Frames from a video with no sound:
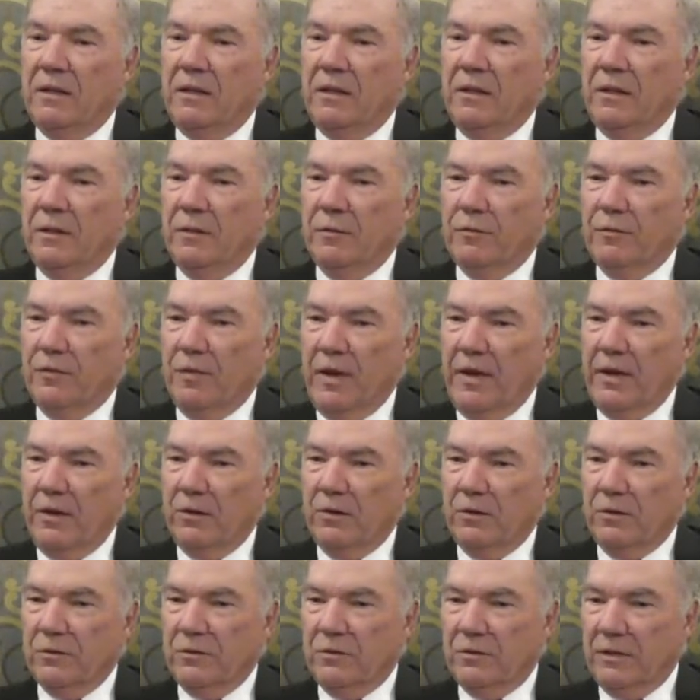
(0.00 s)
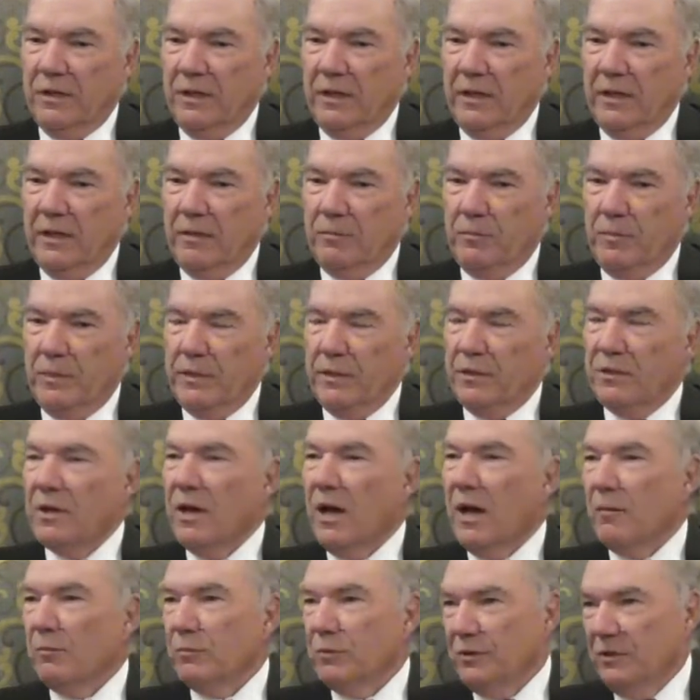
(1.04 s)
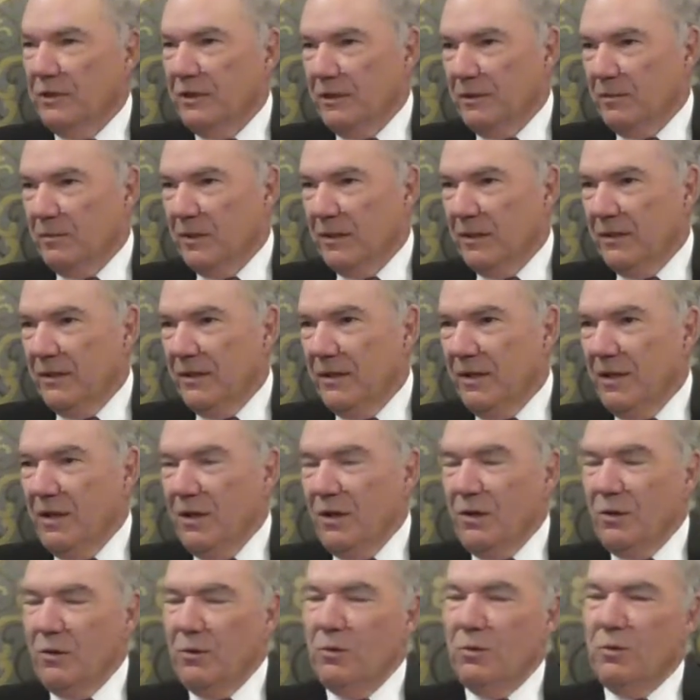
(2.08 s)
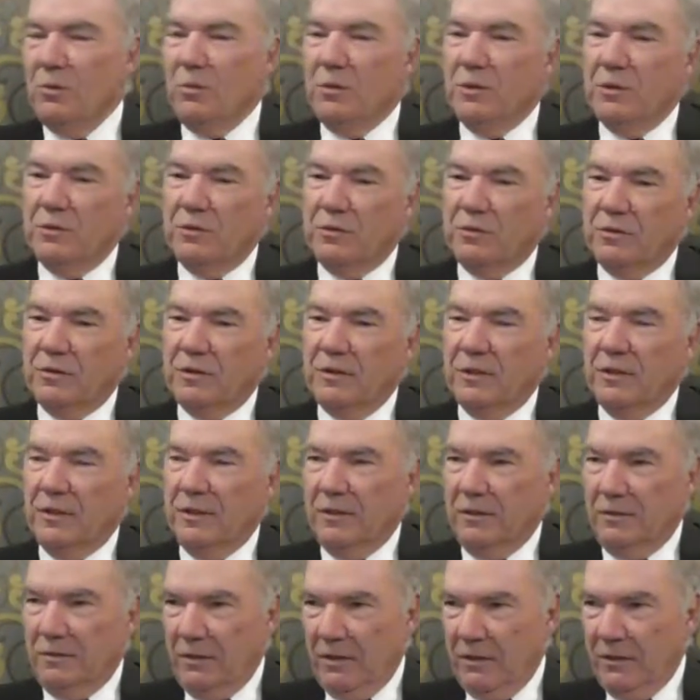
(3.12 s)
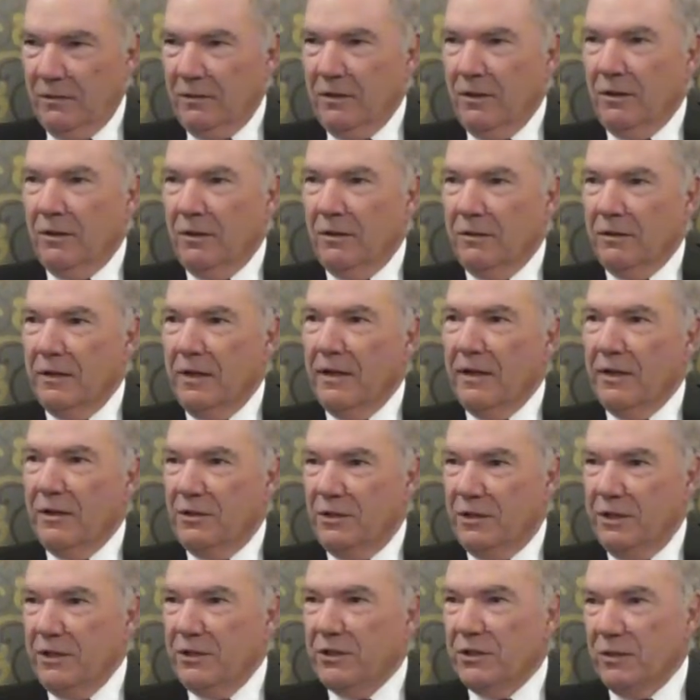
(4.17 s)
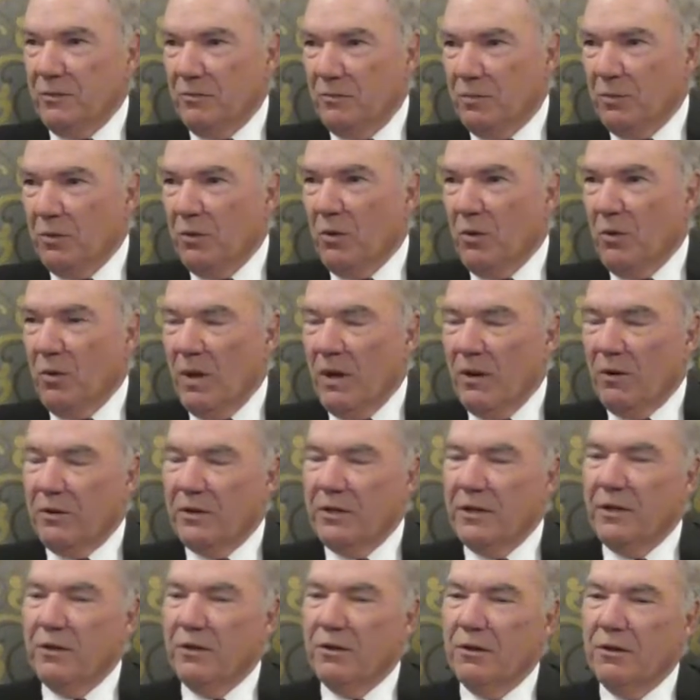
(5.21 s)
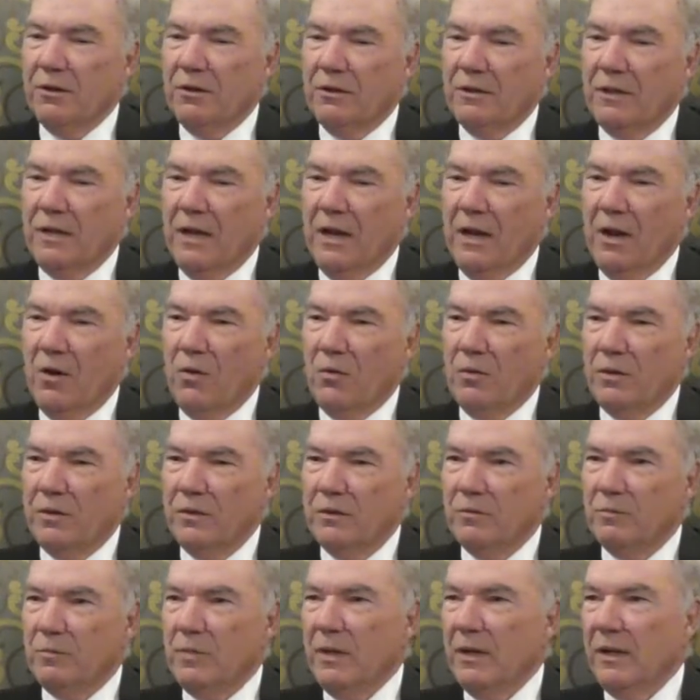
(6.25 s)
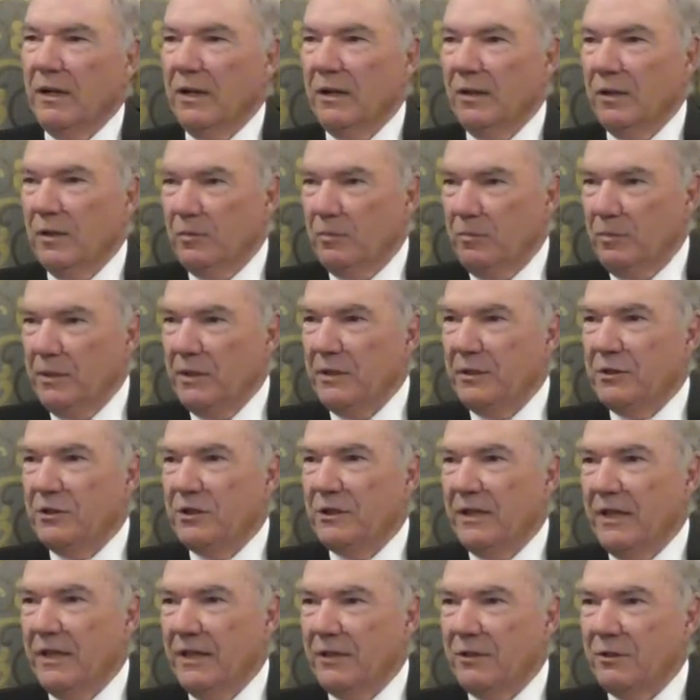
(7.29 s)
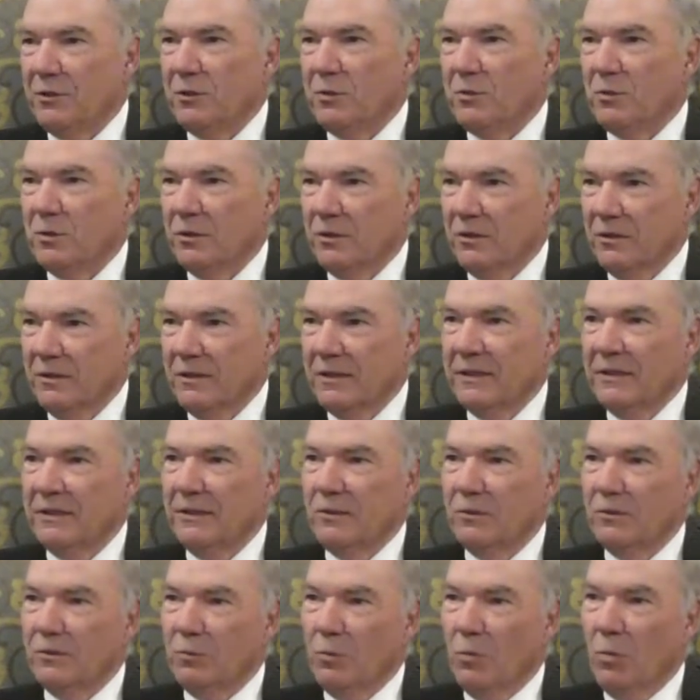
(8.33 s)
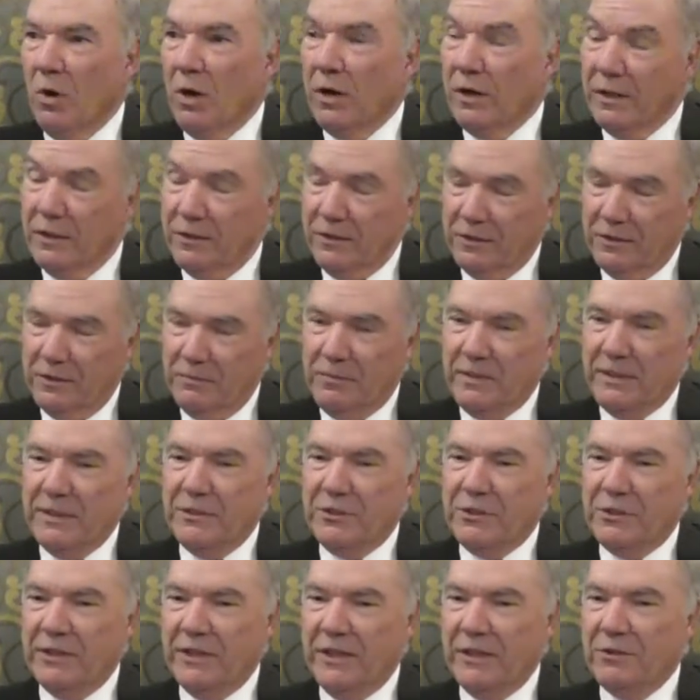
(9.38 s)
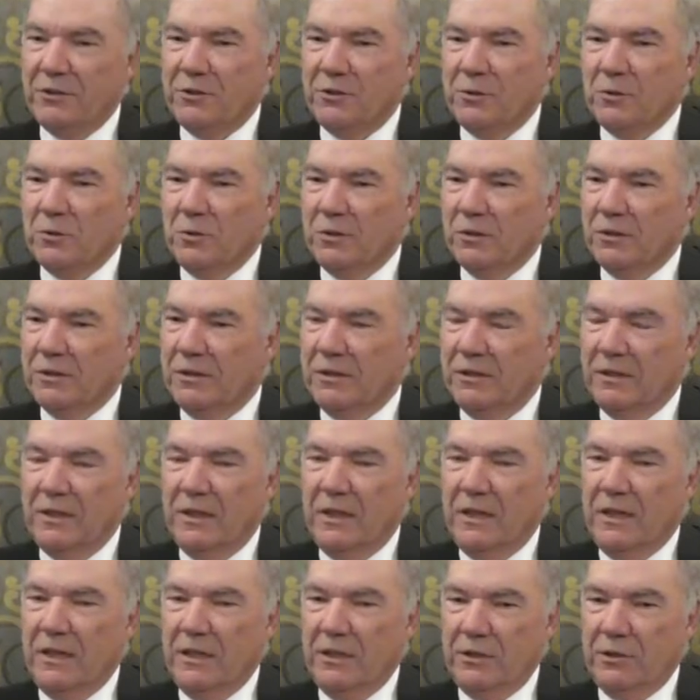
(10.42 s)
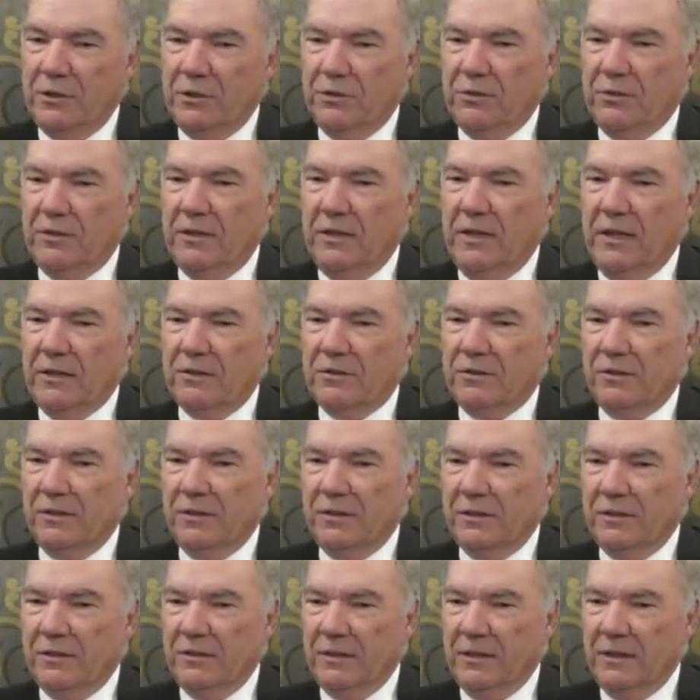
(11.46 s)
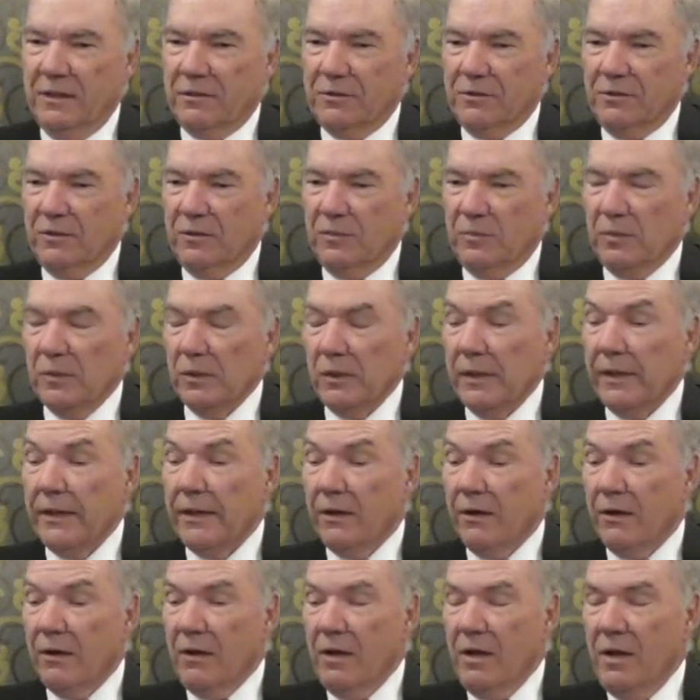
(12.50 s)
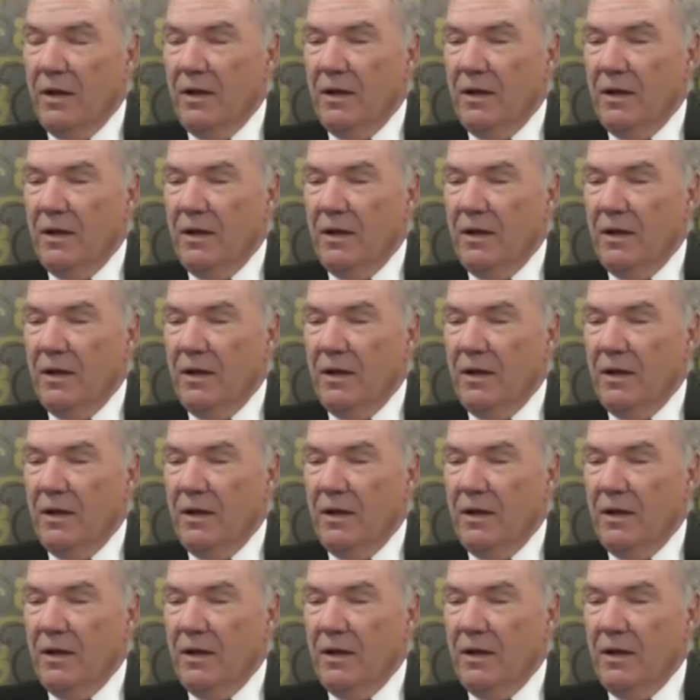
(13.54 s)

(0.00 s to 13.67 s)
in the finals, I beat Tom Siekman, who was our head teaching pro out here now and has been on the PGA Tour and won on the PGA Tour, and just an excellent, excellent player.